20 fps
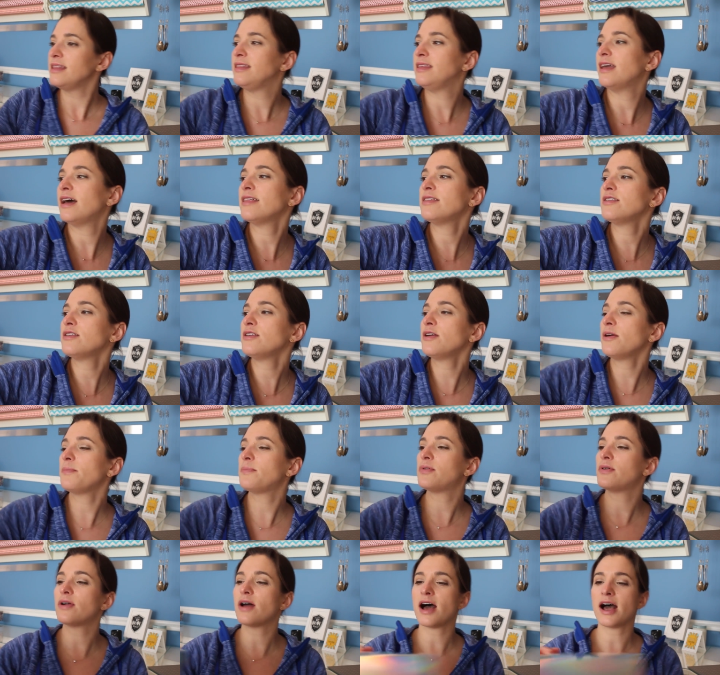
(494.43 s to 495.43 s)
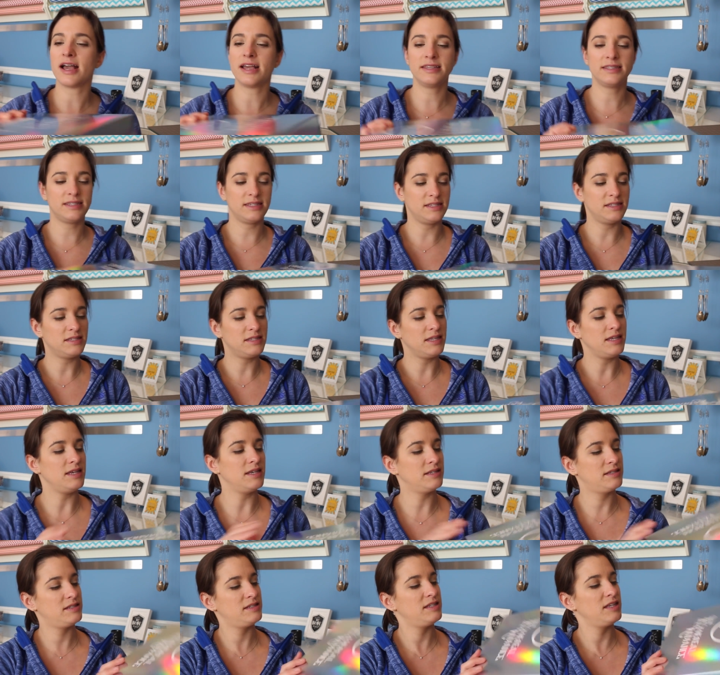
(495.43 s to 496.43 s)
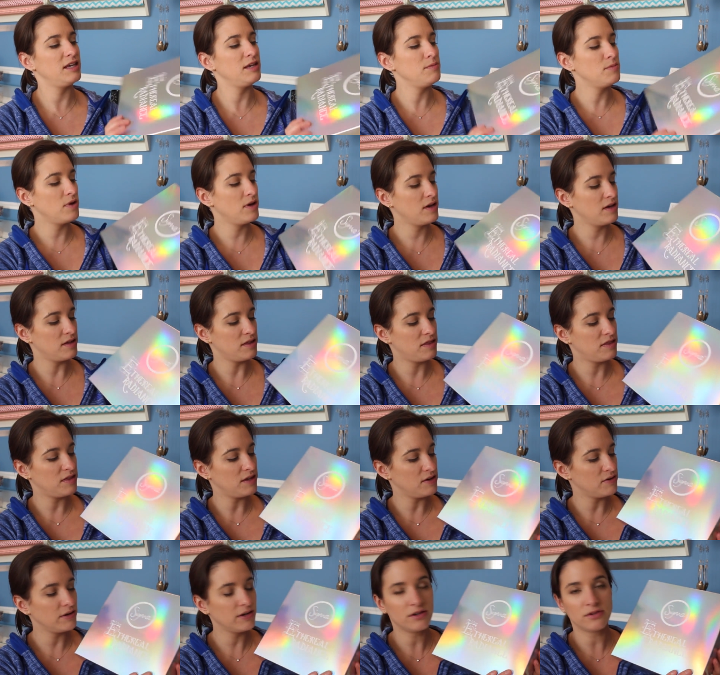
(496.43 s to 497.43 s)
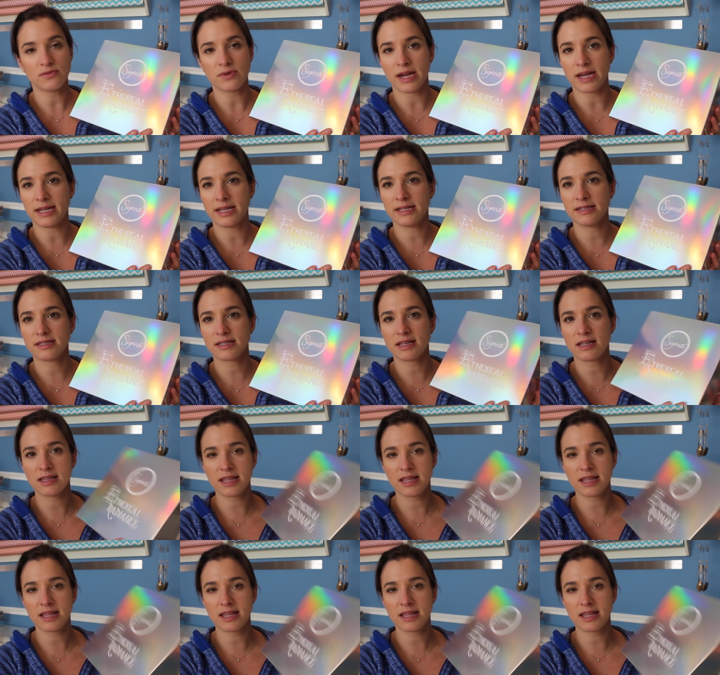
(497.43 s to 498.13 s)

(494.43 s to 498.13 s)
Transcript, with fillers: The other prize is the Sigma Ethereal Radiance